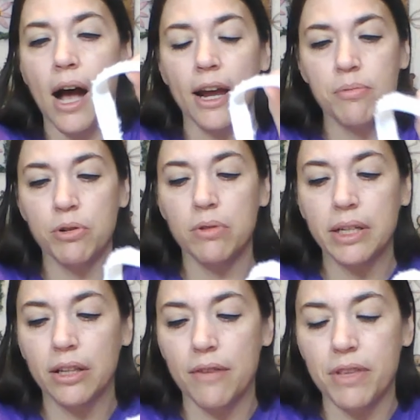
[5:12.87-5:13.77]
I
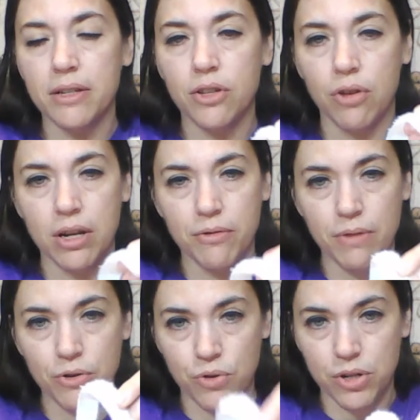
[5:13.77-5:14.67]
absolutely love this. You get it
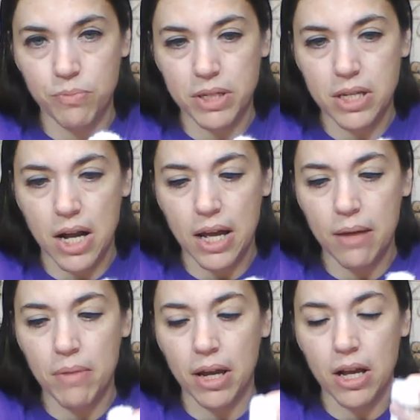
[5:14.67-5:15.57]
around Christmas
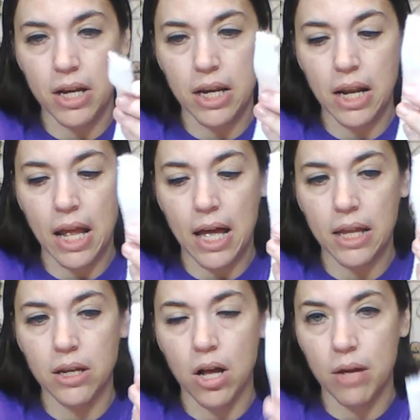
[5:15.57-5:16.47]
time. I
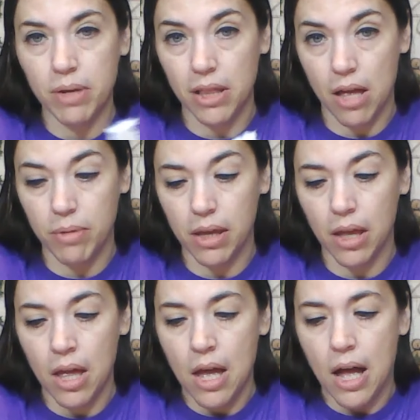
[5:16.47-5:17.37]
got it at Hobby Lobby.